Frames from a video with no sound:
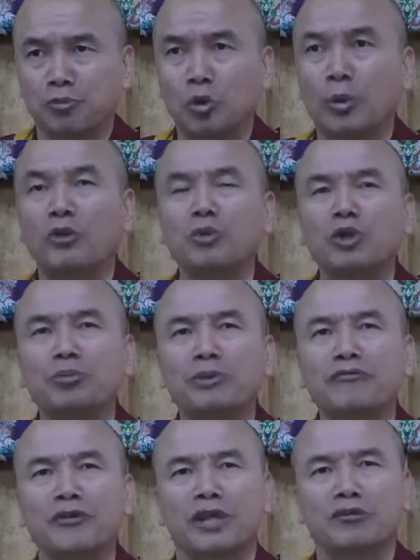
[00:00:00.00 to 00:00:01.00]
When will you be
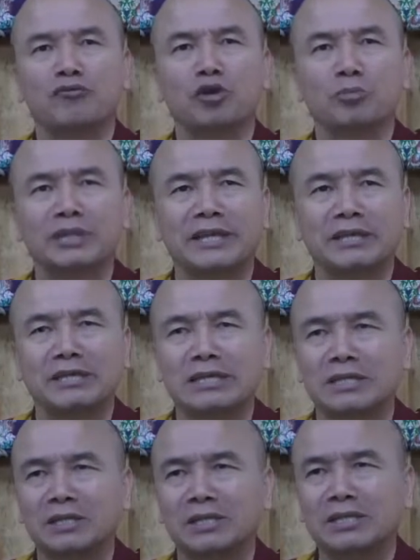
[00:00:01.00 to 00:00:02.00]
free from
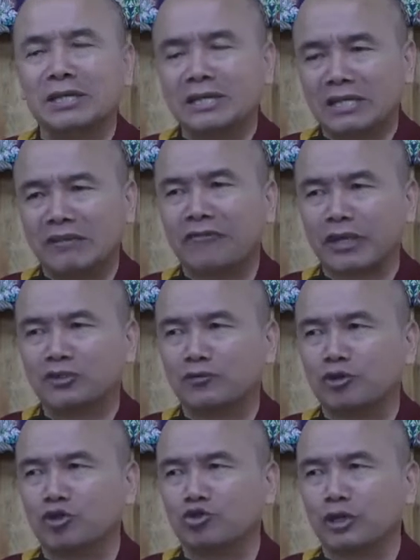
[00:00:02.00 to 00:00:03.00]
the effects
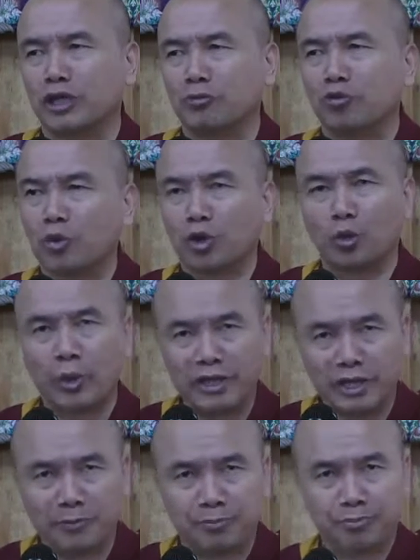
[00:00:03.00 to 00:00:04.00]
of the dream? When you
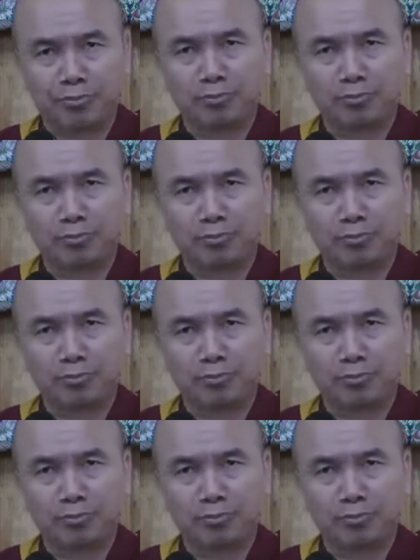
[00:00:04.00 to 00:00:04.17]
wake up.